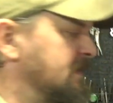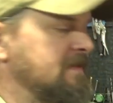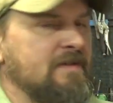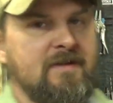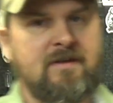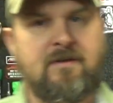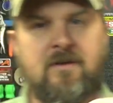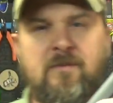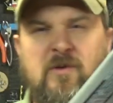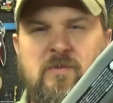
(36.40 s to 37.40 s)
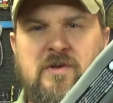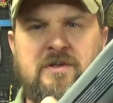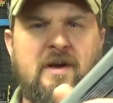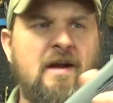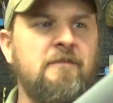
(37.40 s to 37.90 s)
is the Gerber
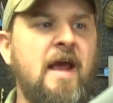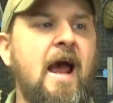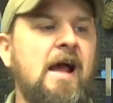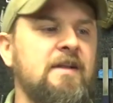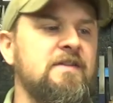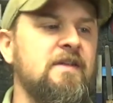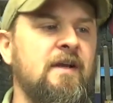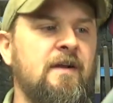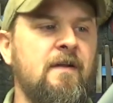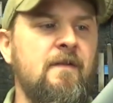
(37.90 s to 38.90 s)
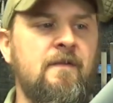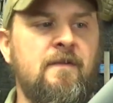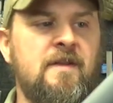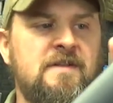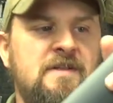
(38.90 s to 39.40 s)
Bushcraft Axe.
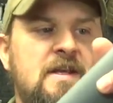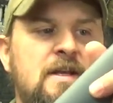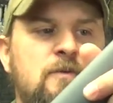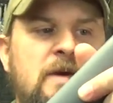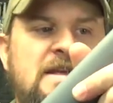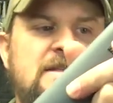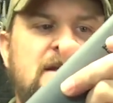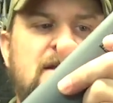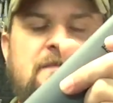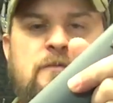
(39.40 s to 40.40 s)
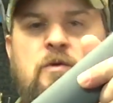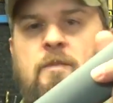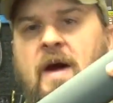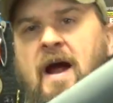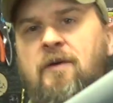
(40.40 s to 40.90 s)
This thing weighs in at 4
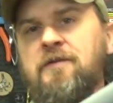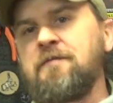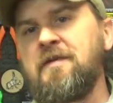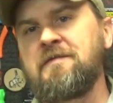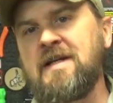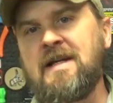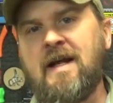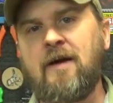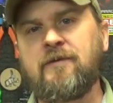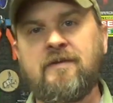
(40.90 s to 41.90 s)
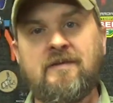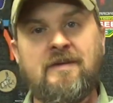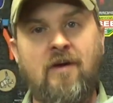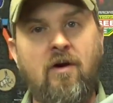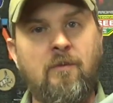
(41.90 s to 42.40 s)
pounds, 15 ounces.
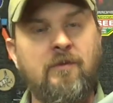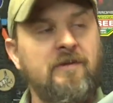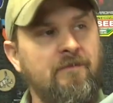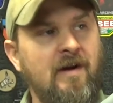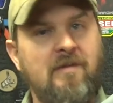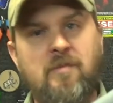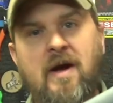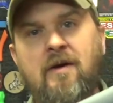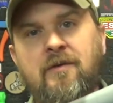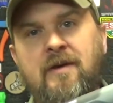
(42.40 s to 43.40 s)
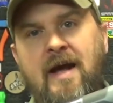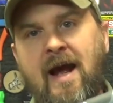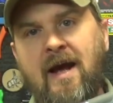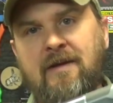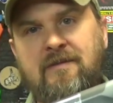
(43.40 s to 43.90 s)
It's almost a 5 pound
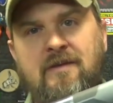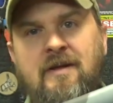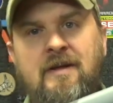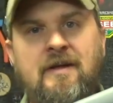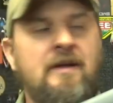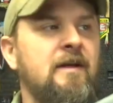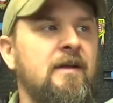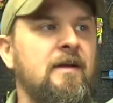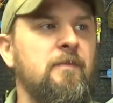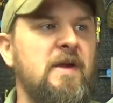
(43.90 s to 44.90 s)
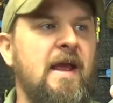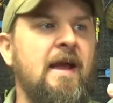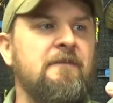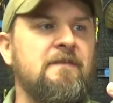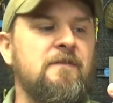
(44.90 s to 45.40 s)
axe. Bit
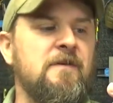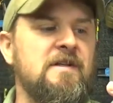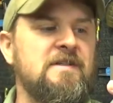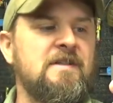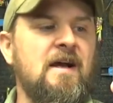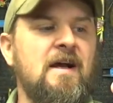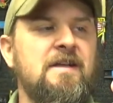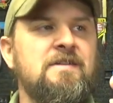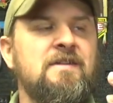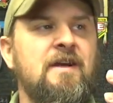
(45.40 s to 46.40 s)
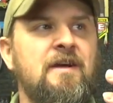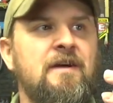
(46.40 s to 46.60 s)
heavy for its size.